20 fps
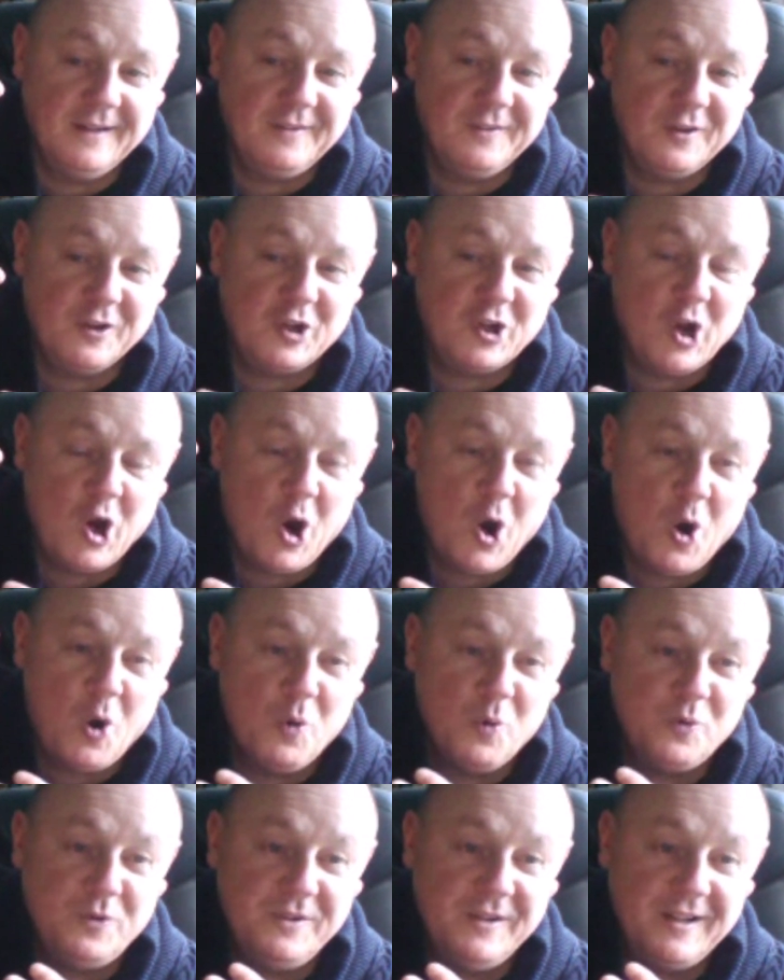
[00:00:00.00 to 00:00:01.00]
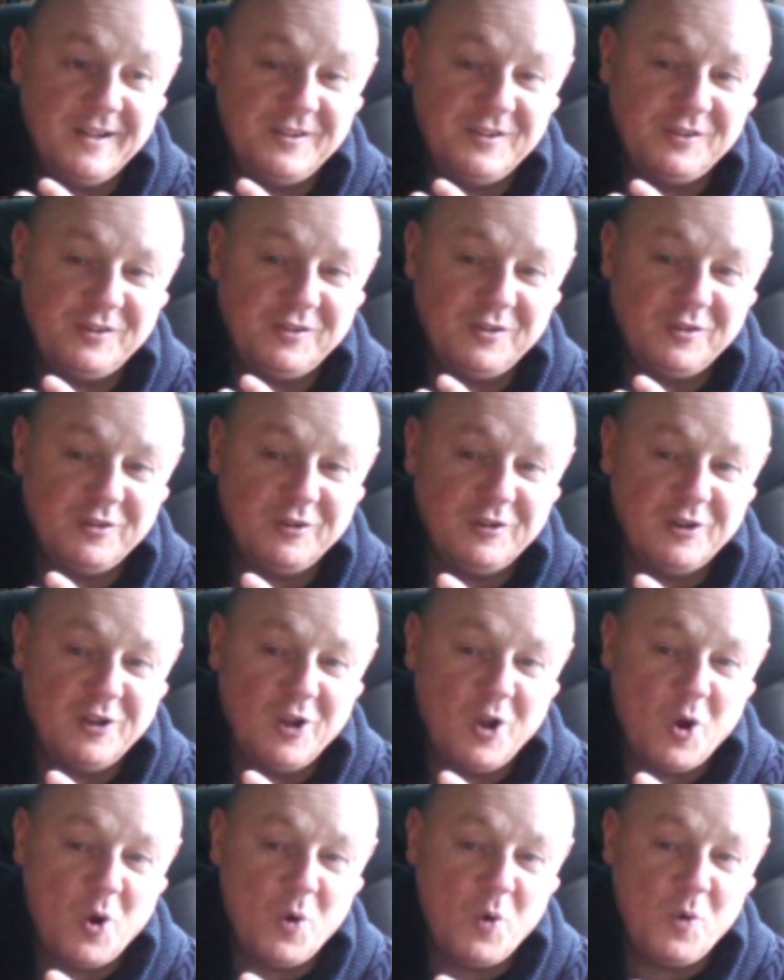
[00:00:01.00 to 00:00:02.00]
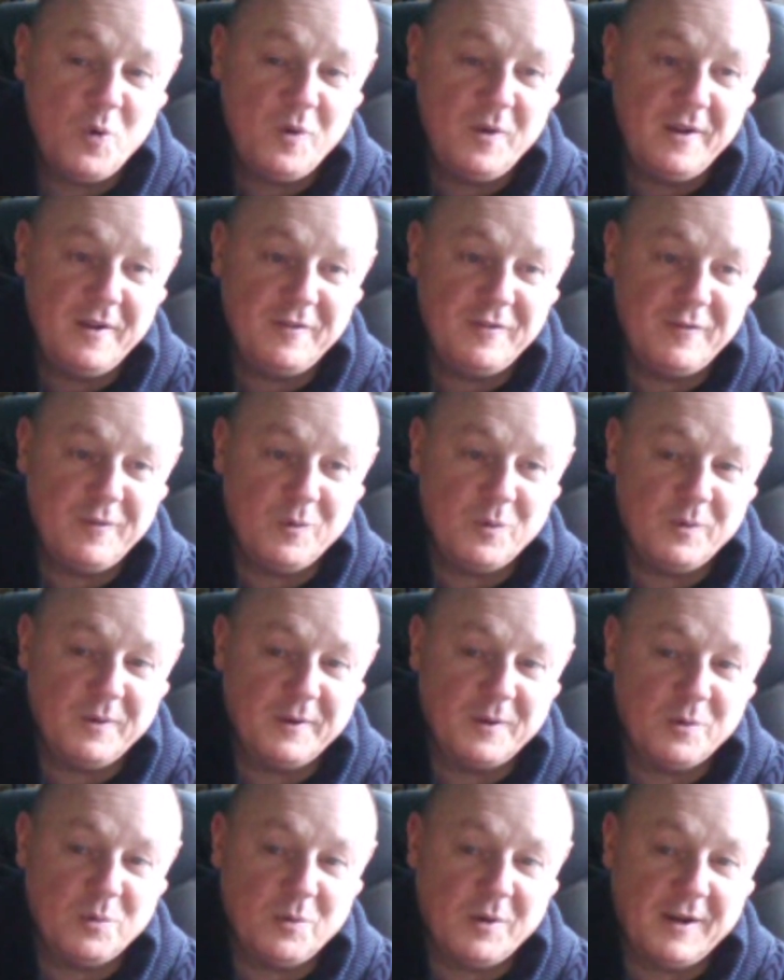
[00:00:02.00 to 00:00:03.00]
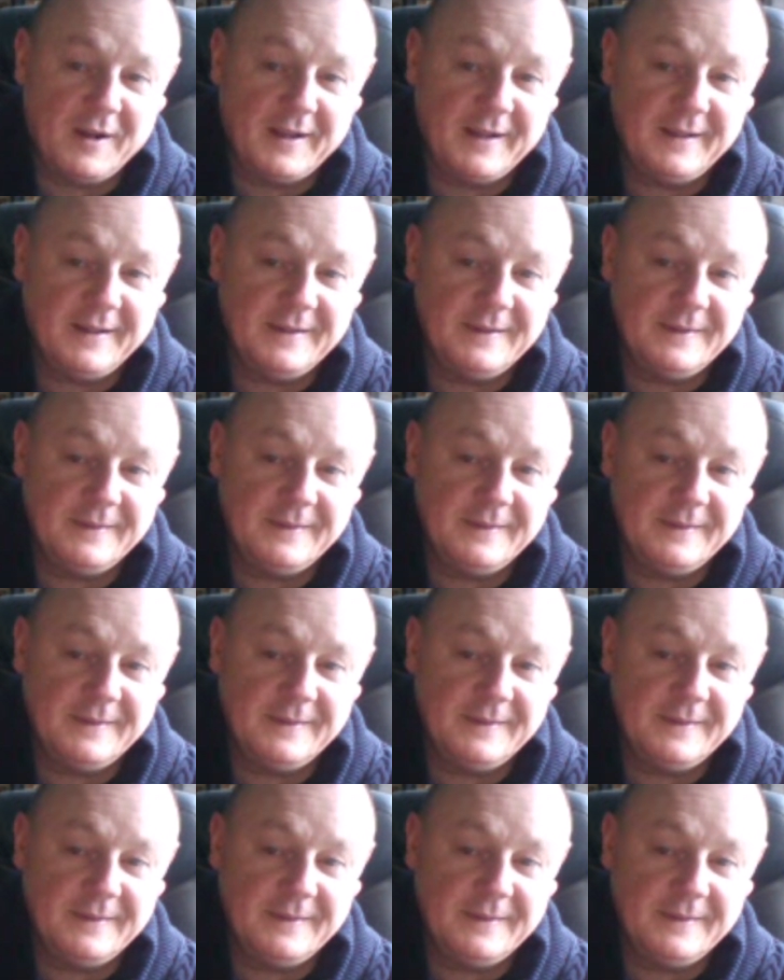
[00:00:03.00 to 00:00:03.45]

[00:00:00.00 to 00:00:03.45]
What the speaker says: The coldness slowly falling away.